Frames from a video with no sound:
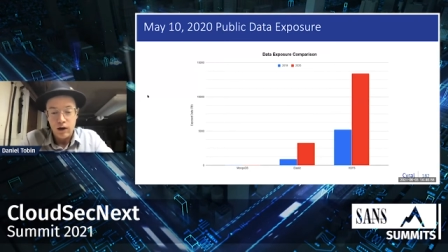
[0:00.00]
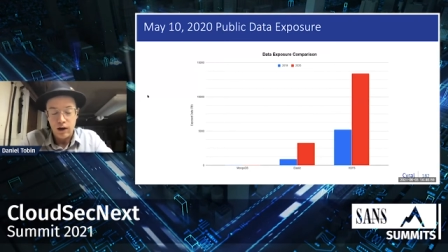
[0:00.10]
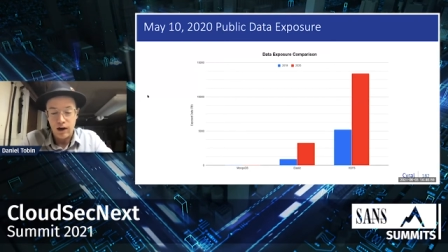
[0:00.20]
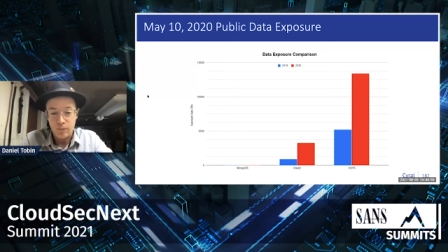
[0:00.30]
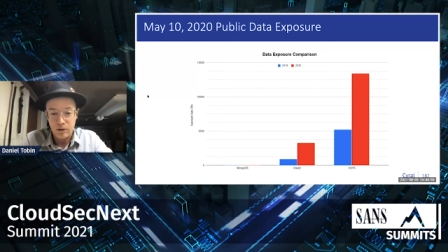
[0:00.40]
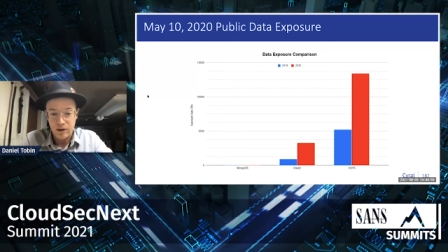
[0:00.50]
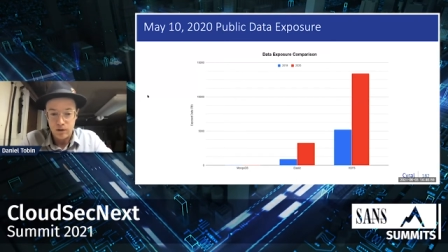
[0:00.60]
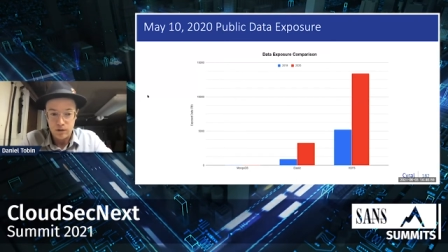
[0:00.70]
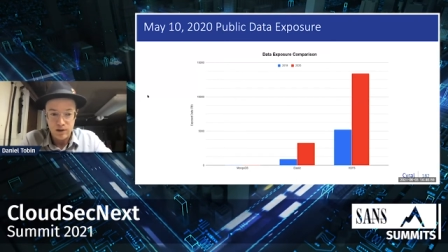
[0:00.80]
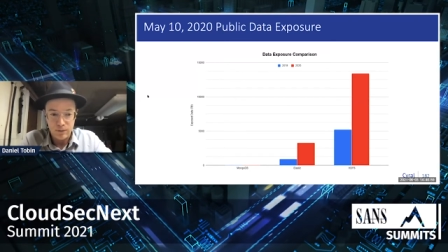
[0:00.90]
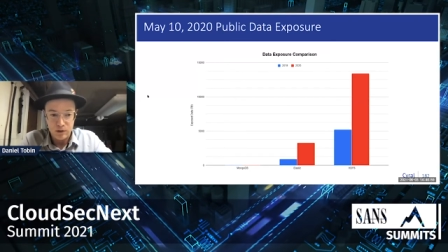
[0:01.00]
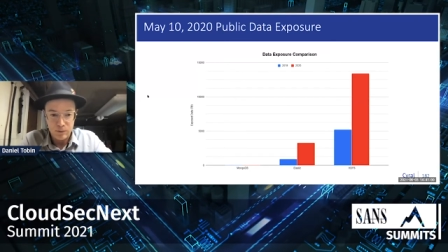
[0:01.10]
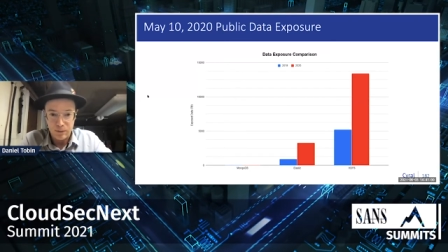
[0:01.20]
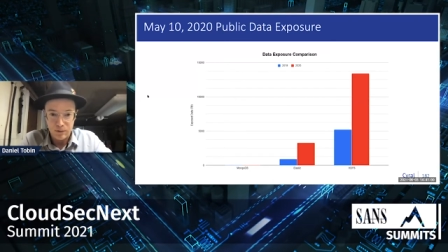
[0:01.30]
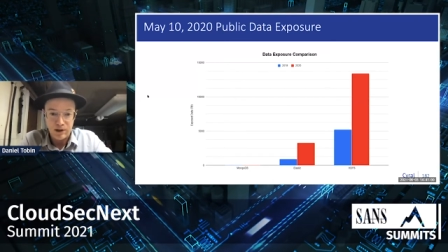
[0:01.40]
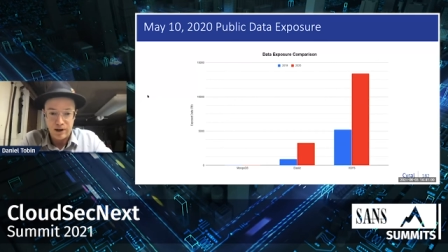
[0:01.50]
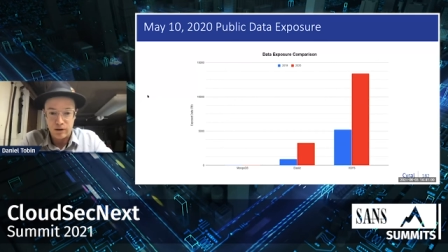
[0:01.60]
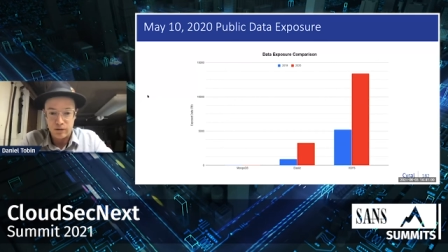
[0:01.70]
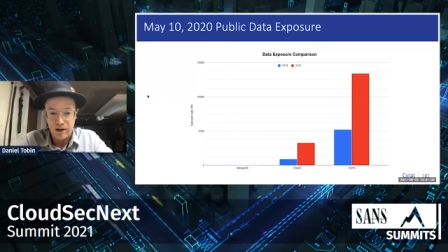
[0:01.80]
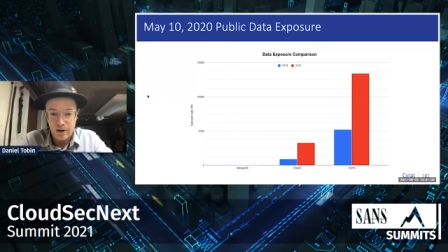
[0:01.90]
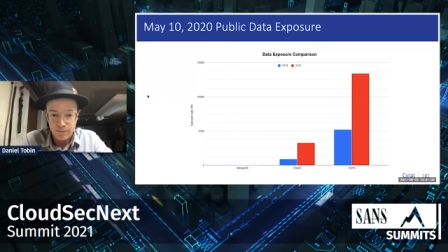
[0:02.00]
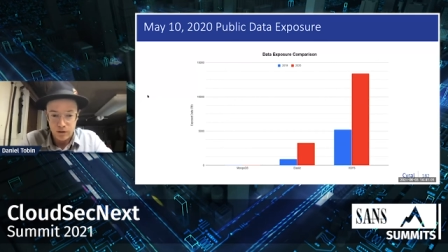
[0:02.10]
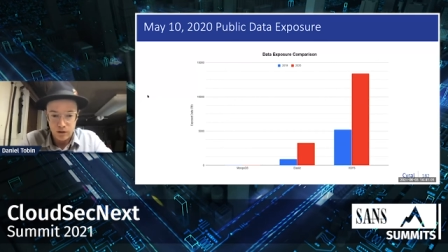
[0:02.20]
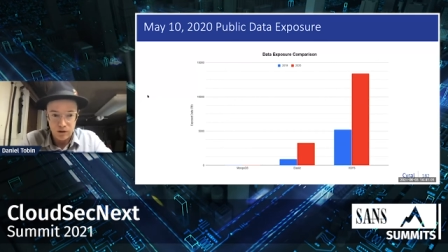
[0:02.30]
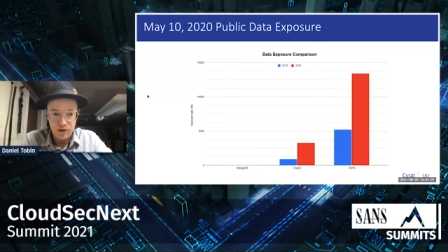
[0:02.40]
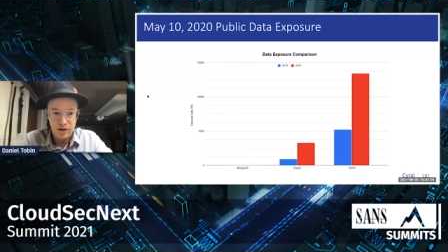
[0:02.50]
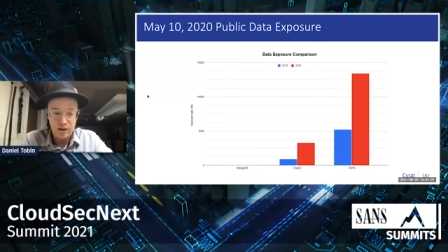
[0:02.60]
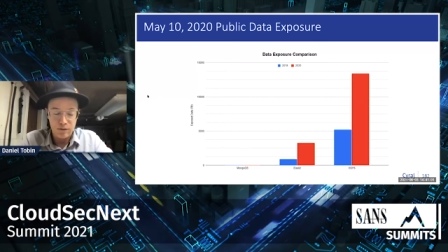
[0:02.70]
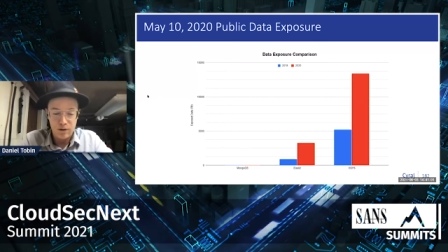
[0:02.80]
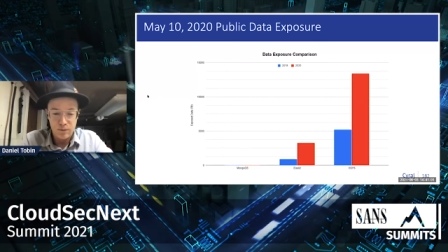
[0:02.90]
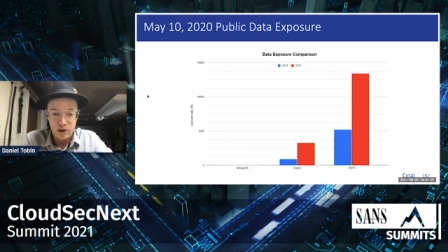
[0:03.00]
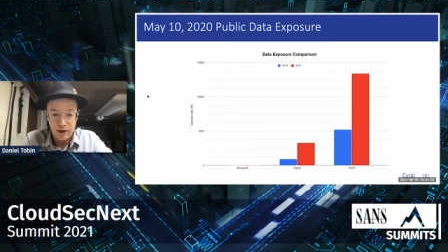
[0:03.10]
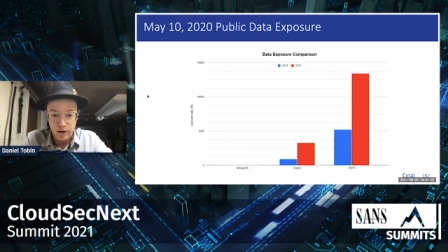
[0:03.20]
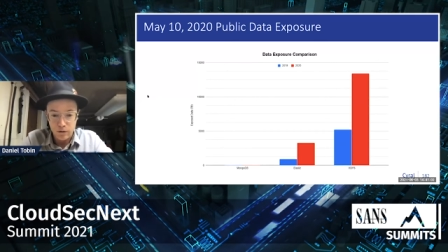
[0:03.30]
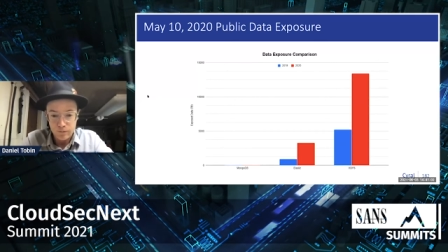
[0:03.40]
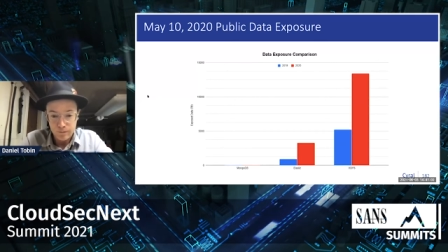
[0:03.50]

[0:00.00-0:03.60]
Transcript: um, but those numbers may be down after the, the meow